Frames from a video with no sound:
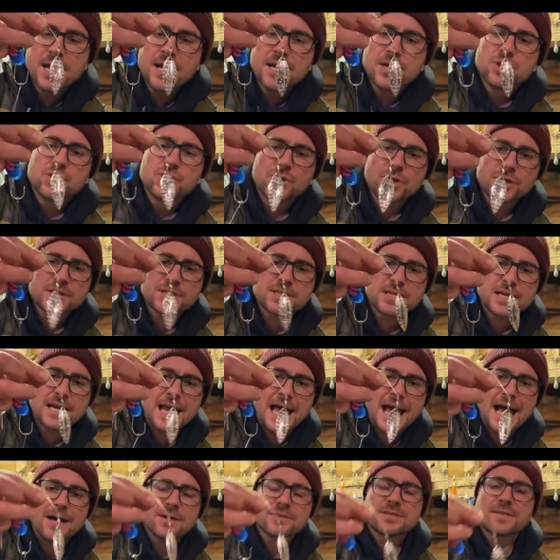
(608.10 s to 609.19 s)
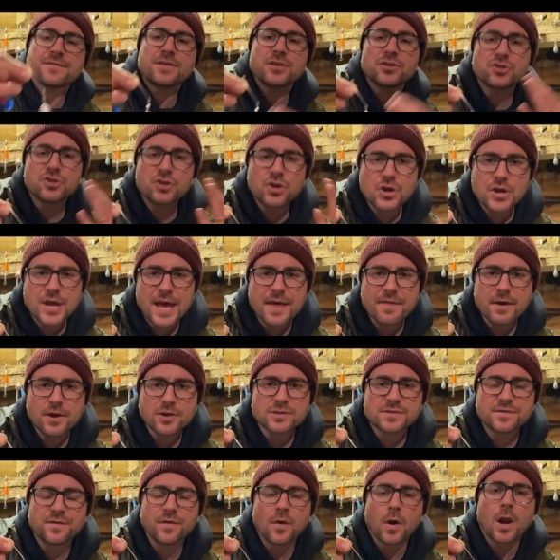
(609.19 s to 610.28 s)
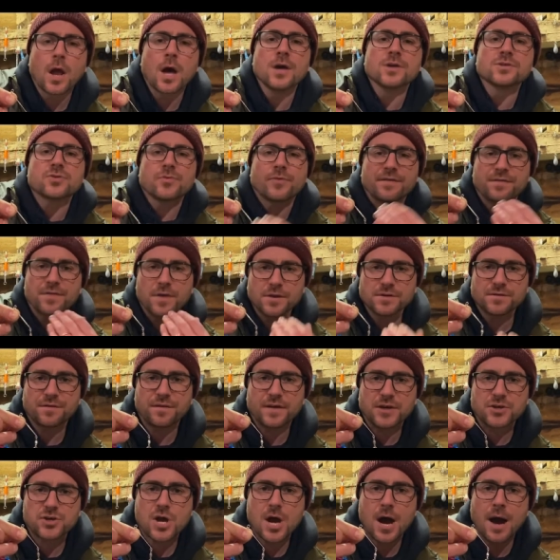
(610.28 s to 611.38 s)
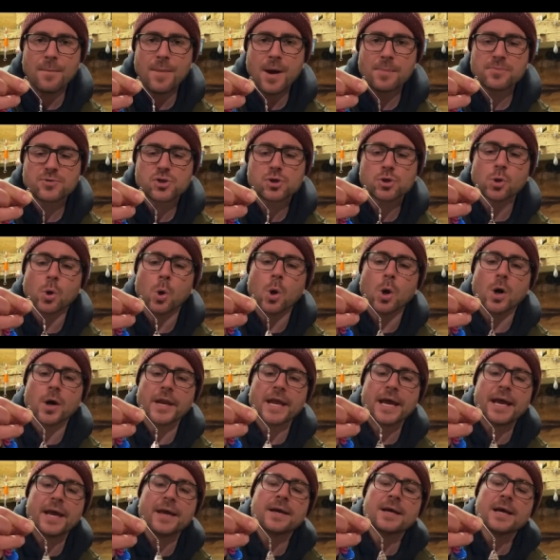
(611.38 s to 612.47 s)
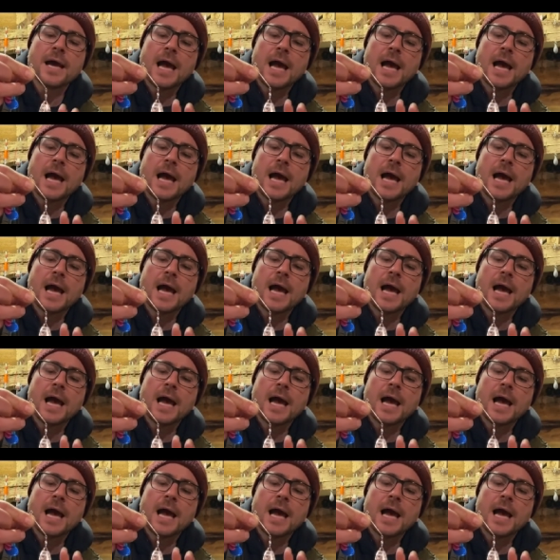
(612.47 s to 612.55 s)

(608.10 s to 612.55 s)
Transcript: just allows, if you do get those follows or if those fish come up short on it,